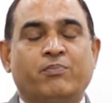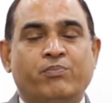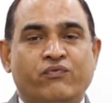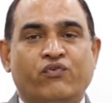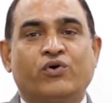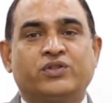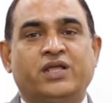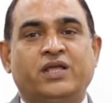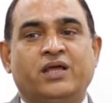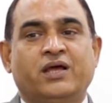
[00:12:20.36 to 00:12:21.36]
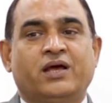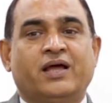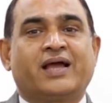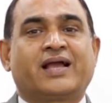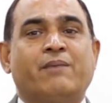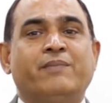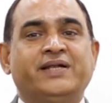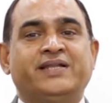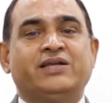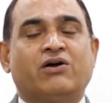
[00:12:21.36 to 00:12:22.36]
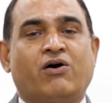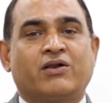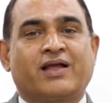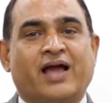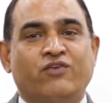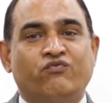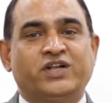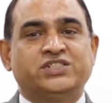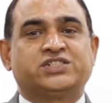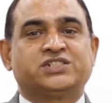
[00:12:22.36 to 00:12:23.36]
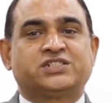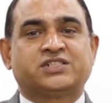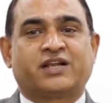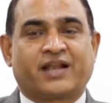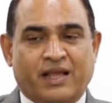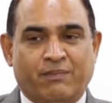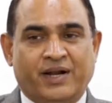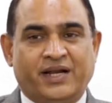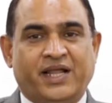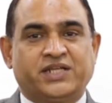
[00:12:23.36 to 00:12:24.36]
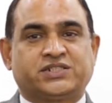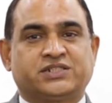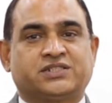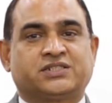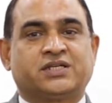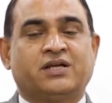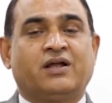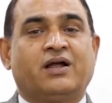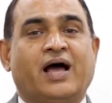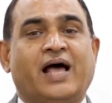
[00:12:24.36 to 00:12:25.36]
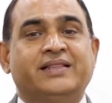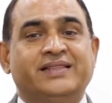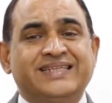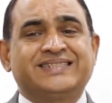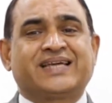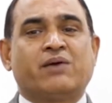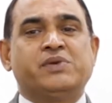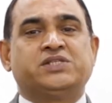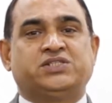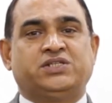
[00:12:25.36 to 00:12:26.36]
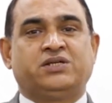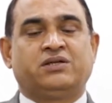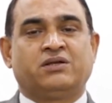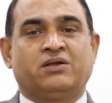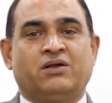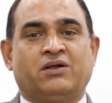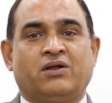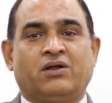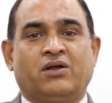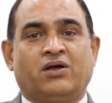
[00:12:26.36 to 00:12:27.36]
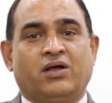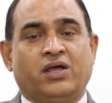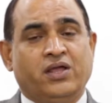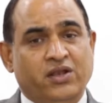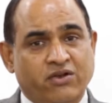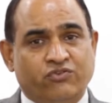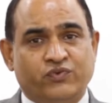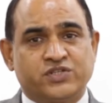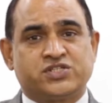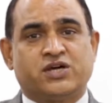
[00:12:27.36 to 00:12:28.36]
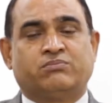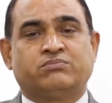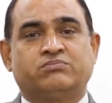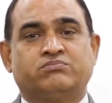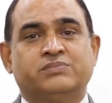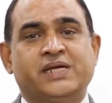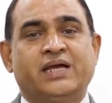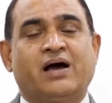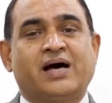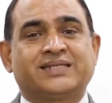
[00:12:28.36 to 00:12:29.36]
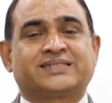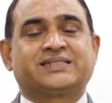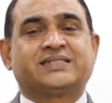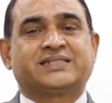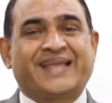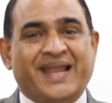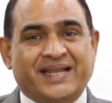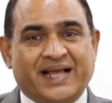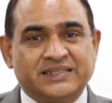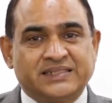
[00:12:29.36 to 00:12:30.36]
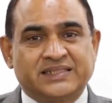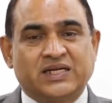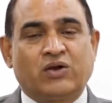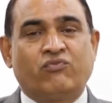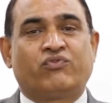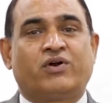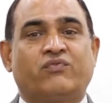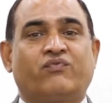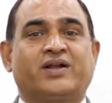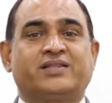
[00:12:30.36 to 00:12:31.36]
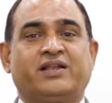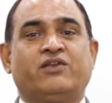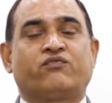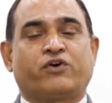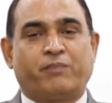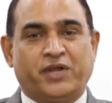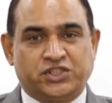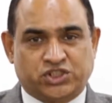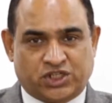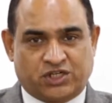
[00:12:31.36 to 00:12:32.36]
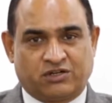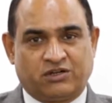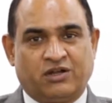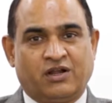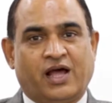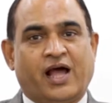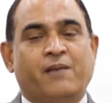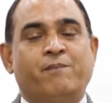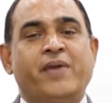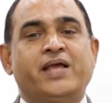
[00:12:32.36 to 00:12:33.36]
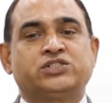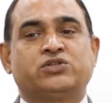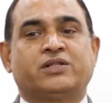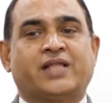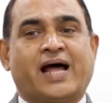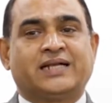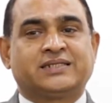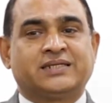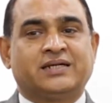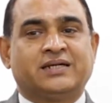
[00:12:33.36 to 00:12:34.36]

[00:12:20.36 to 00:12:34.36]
before a committee on conventions and recommendations, and this committee in its wisdom may ask the state concerned for further information, and based on that